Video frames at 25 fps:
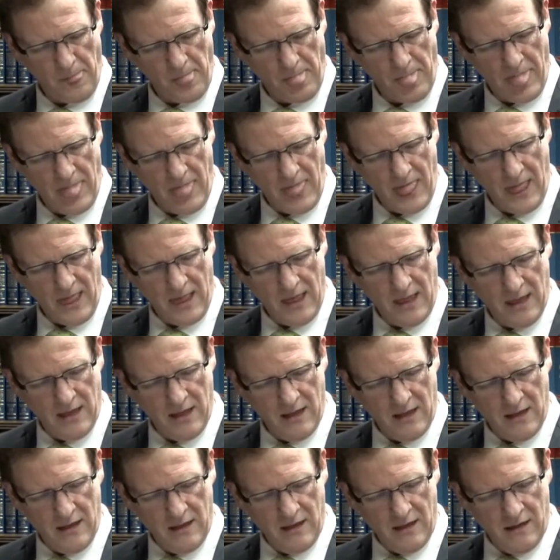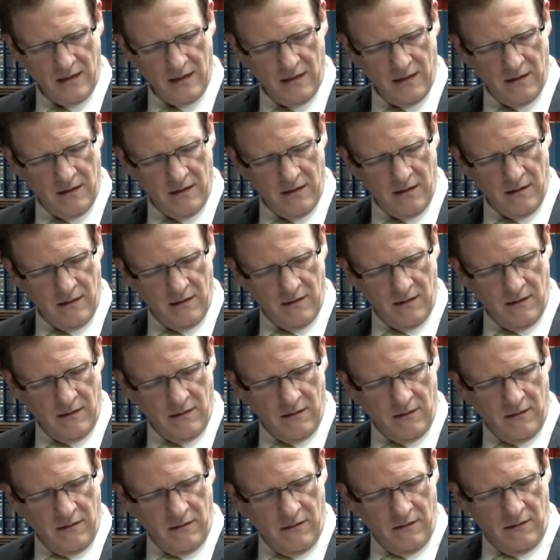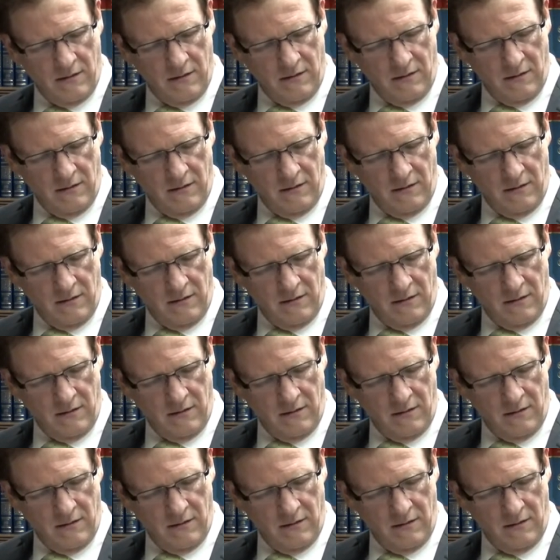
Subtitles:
Nothing is said.